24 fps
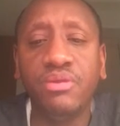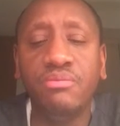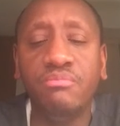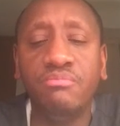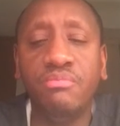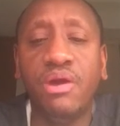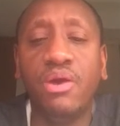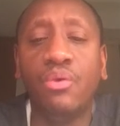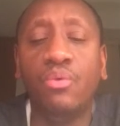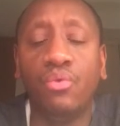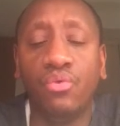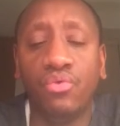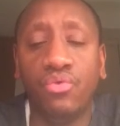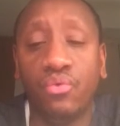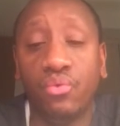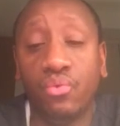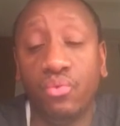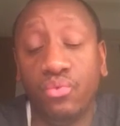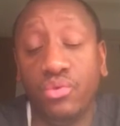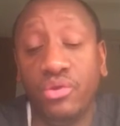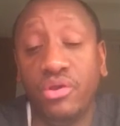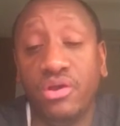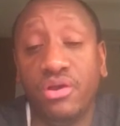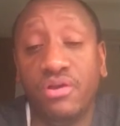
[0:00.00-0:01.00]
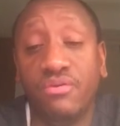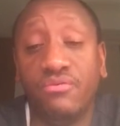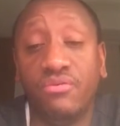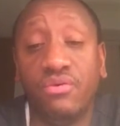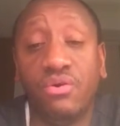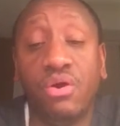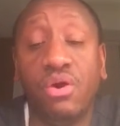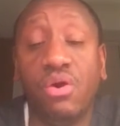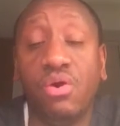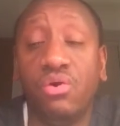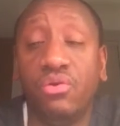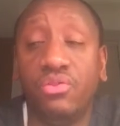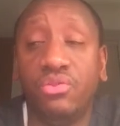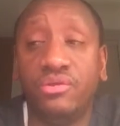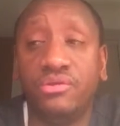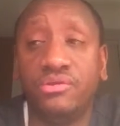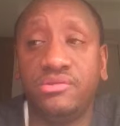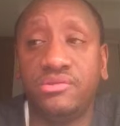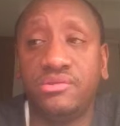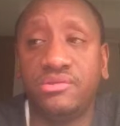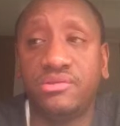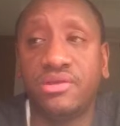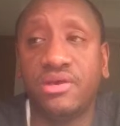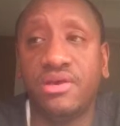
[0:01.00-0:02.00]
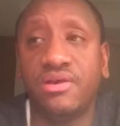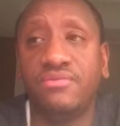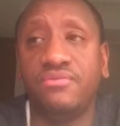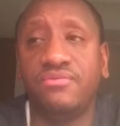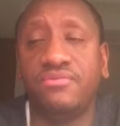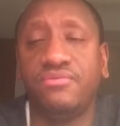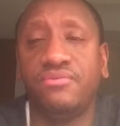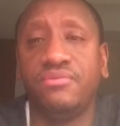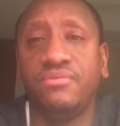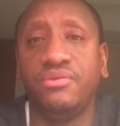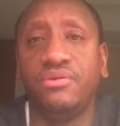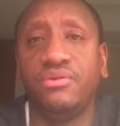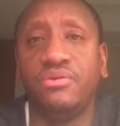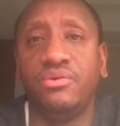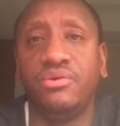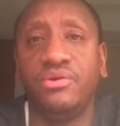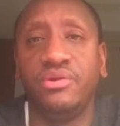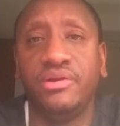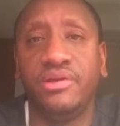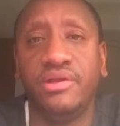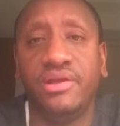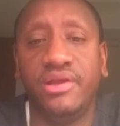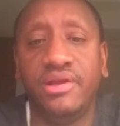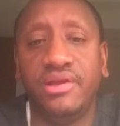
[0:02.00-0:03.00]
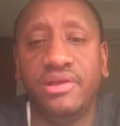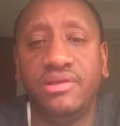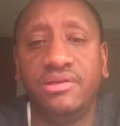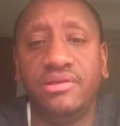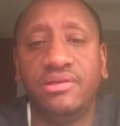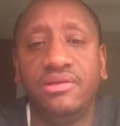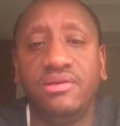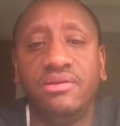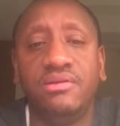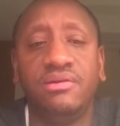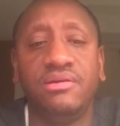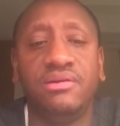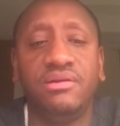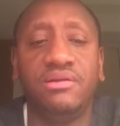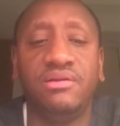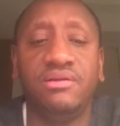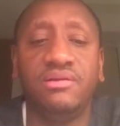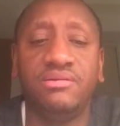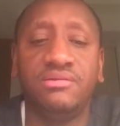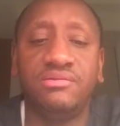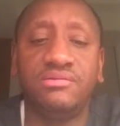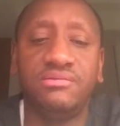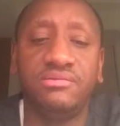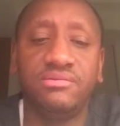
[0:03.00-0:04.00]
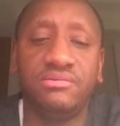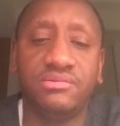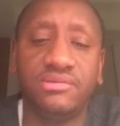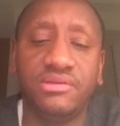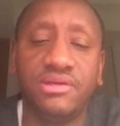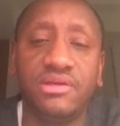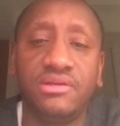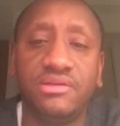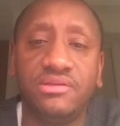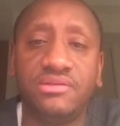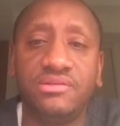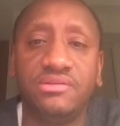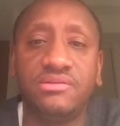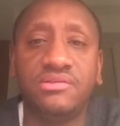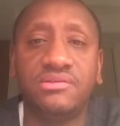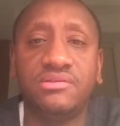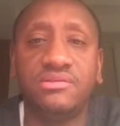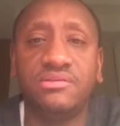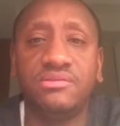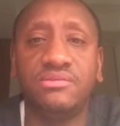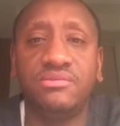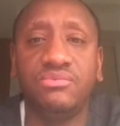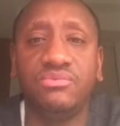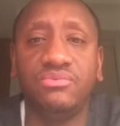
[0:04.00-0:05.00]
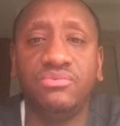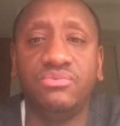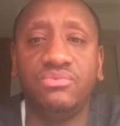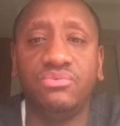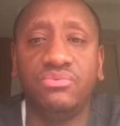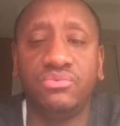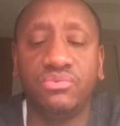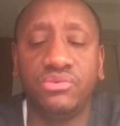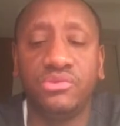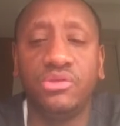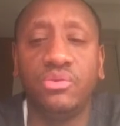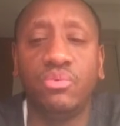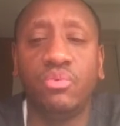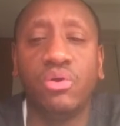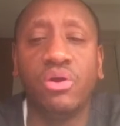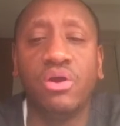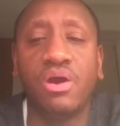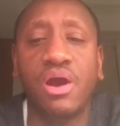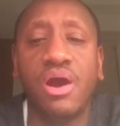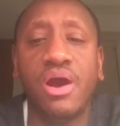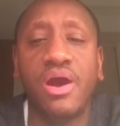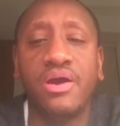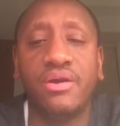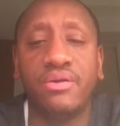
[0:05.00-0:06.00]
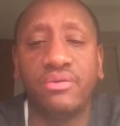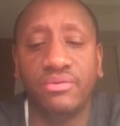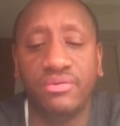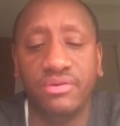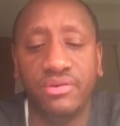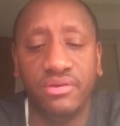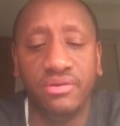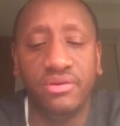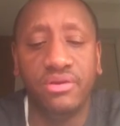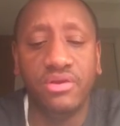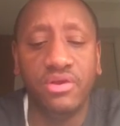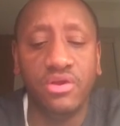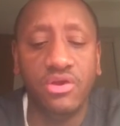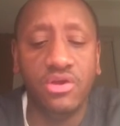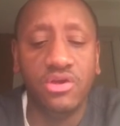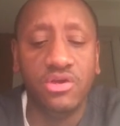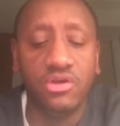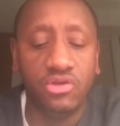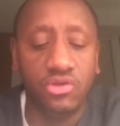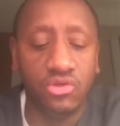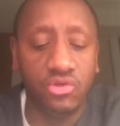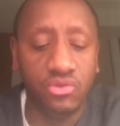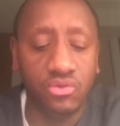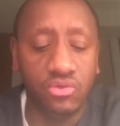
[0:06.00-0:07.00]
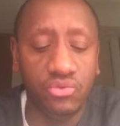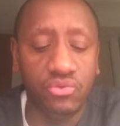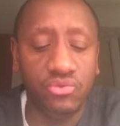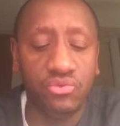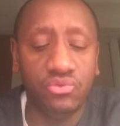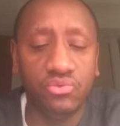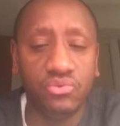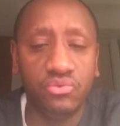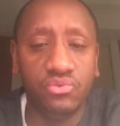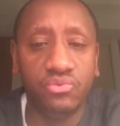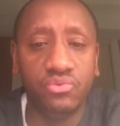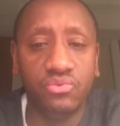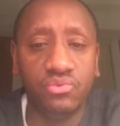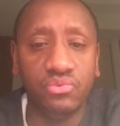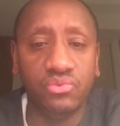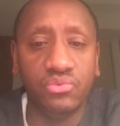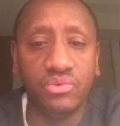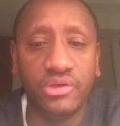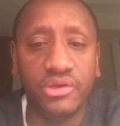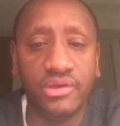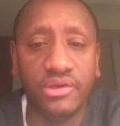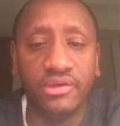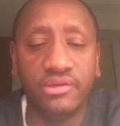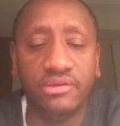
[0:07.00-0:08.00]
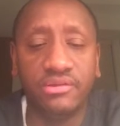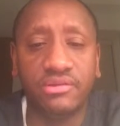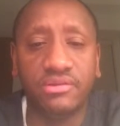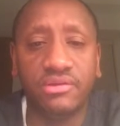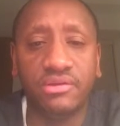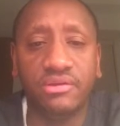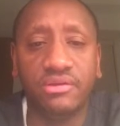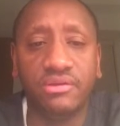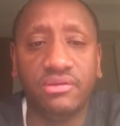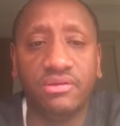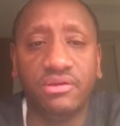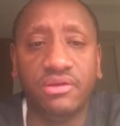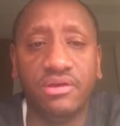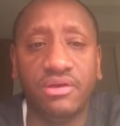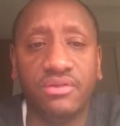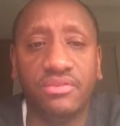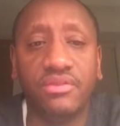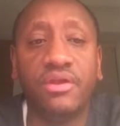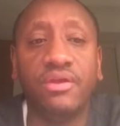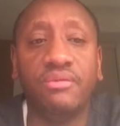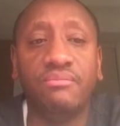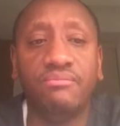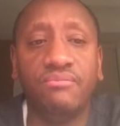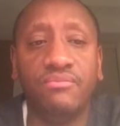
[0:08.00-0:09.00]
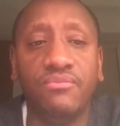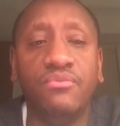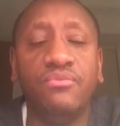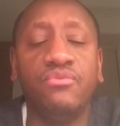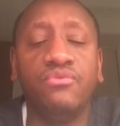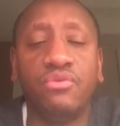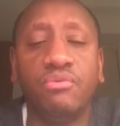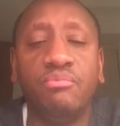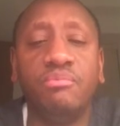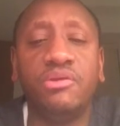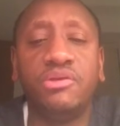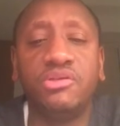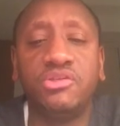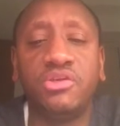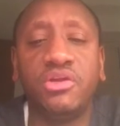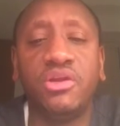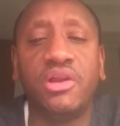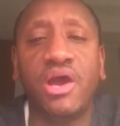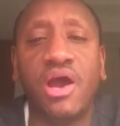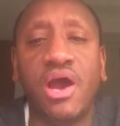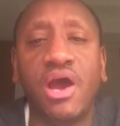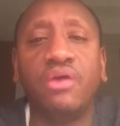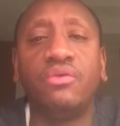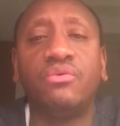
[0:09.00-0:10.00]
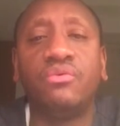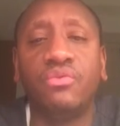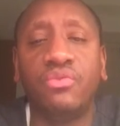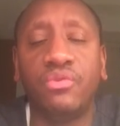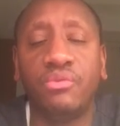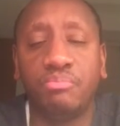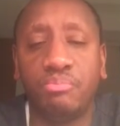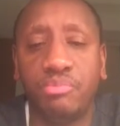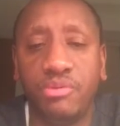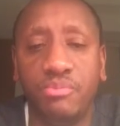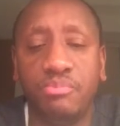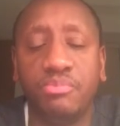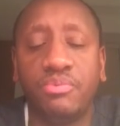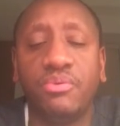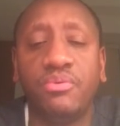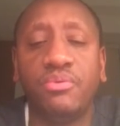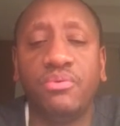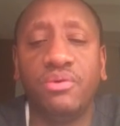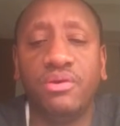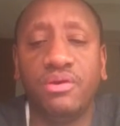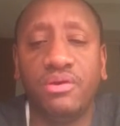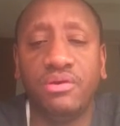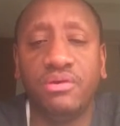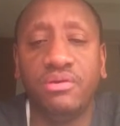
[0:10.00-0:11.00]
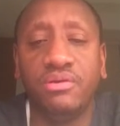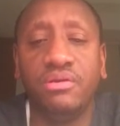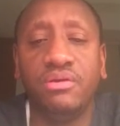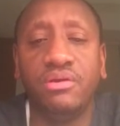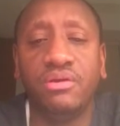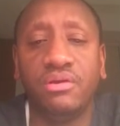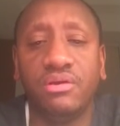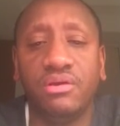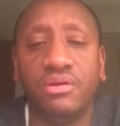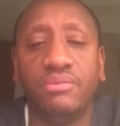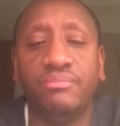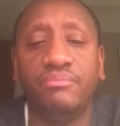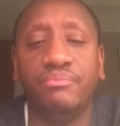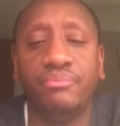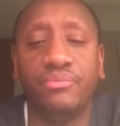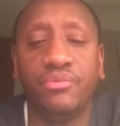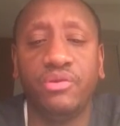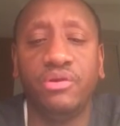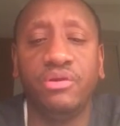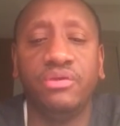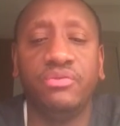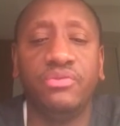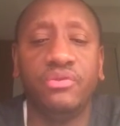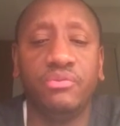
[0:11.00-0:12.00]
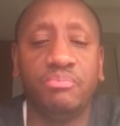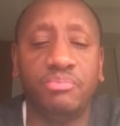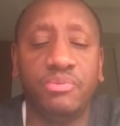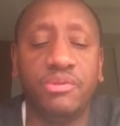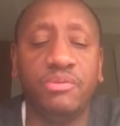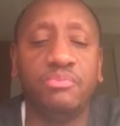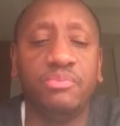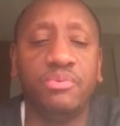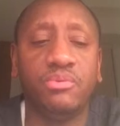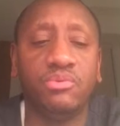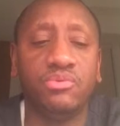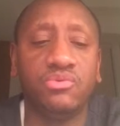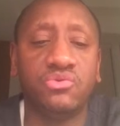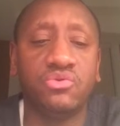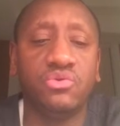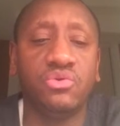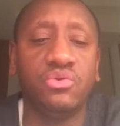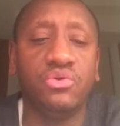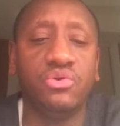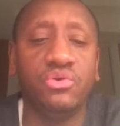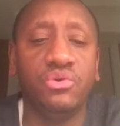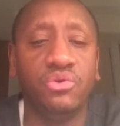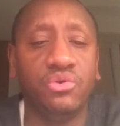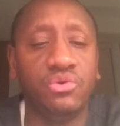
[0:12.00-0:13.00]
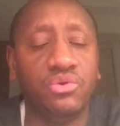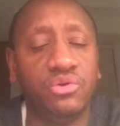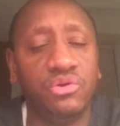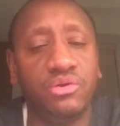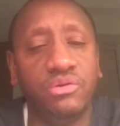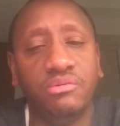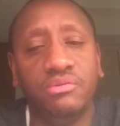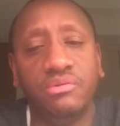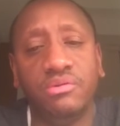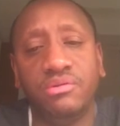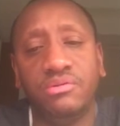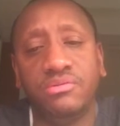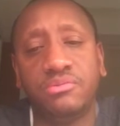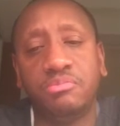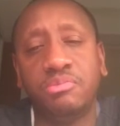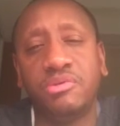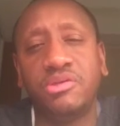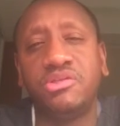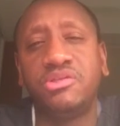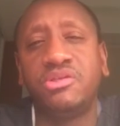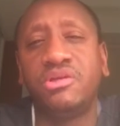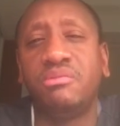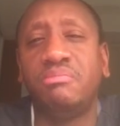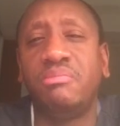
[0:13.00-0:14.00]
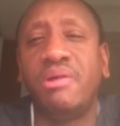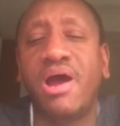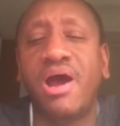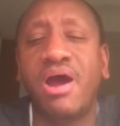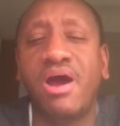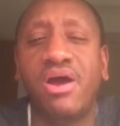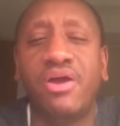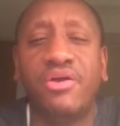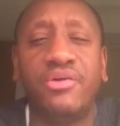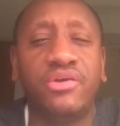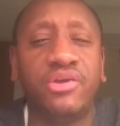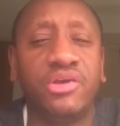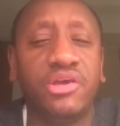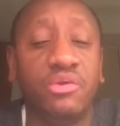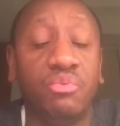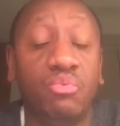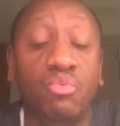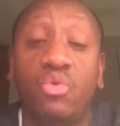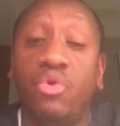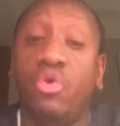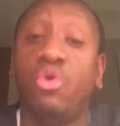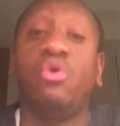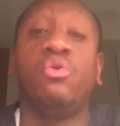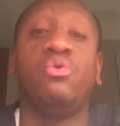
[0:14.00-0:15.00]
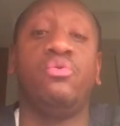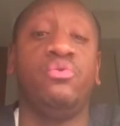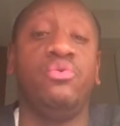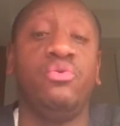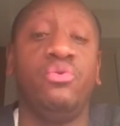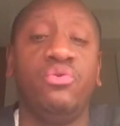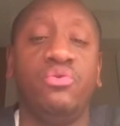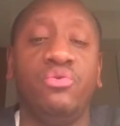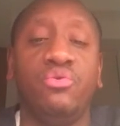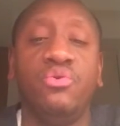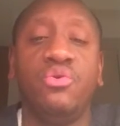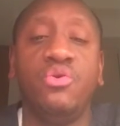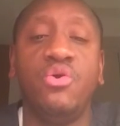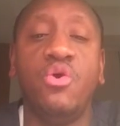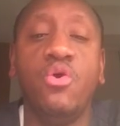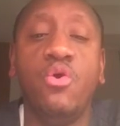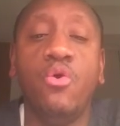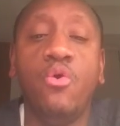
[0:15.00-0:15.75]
But although we have all this stuff in hand, and the scientists really work hard on it to get the information out to the people, and let the people what's going on, especially by hurricane. We all know